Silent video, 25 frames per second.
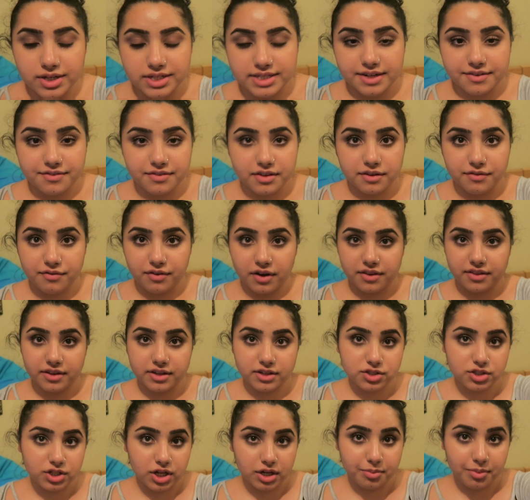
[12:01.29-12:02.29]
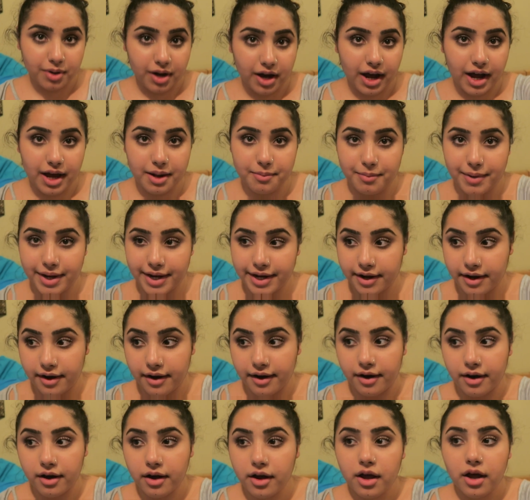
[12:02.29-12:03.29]
can definitely find things cheaper at
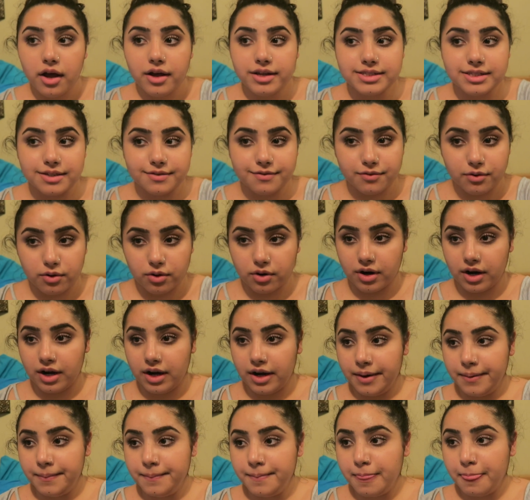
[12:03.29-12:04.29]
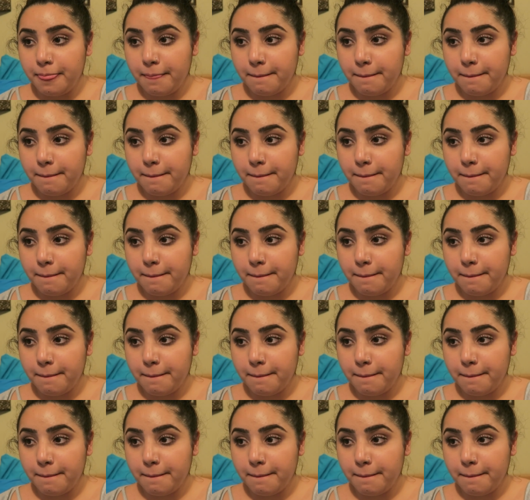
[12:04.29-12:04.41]
Mecca, Sephora,